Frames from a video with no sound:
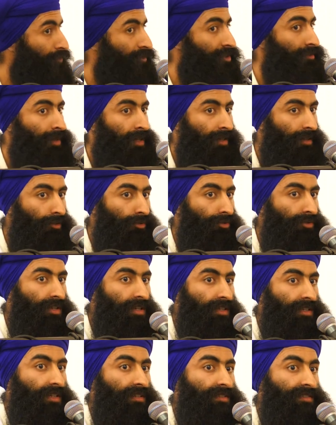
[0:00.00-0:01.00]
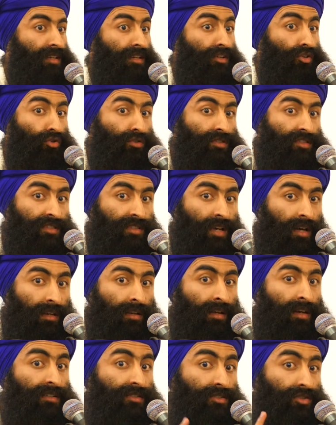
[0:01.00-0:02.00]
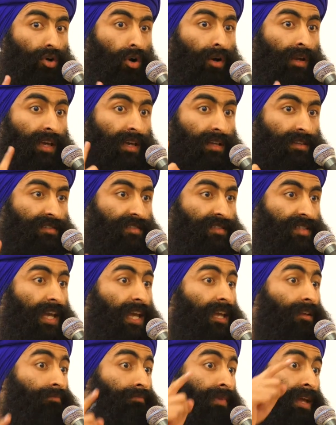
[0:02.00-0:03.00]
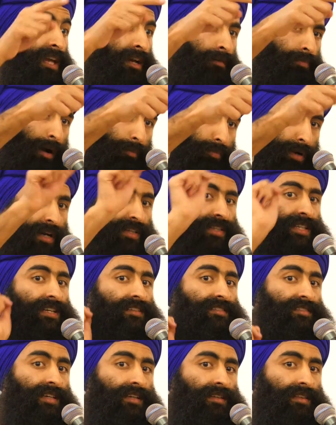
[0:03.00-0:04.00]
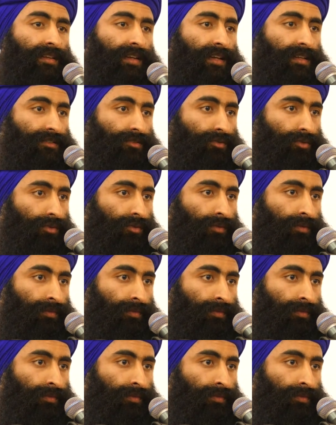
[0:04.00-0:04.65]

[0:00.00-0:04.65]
to Mata Gujri Ji, said, your son has gone insane, make Baba Ajit Singh the next Guru.